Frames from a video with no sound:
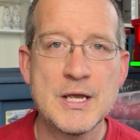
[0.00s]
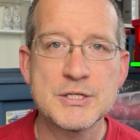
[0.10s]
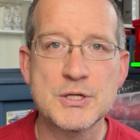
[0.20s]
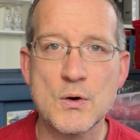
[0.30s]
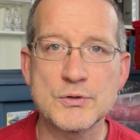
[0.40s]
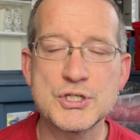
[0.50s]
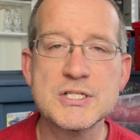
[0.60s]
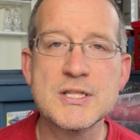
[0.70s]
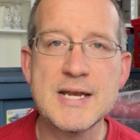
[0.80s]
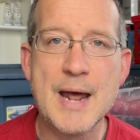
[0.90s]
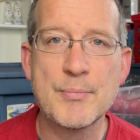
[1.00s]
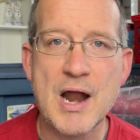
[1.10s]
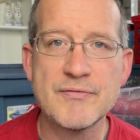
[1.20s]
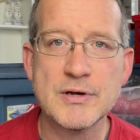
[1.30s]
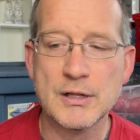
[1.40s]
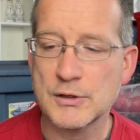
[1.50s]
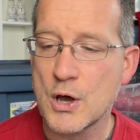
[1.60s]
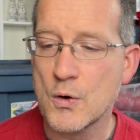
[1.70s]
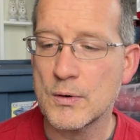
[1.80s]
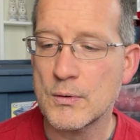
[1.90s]
So just the net profit
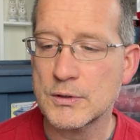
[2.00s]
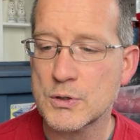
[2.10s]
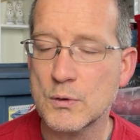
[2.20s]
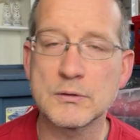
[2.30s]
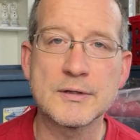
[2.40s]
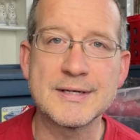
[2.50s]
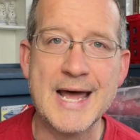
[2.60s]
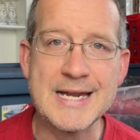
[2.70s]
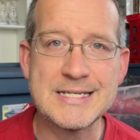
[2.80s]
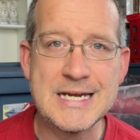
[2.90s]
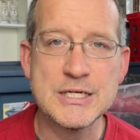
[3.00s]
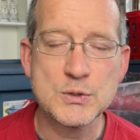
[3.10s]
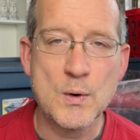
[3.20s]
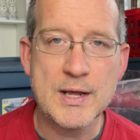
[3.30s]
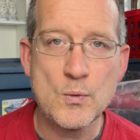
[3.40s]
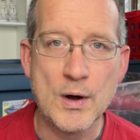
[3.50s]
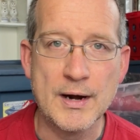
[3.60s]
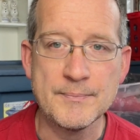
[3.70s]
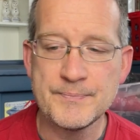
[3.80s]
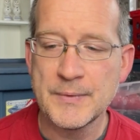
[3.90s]
alone totaled
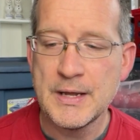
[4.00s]
$19.21.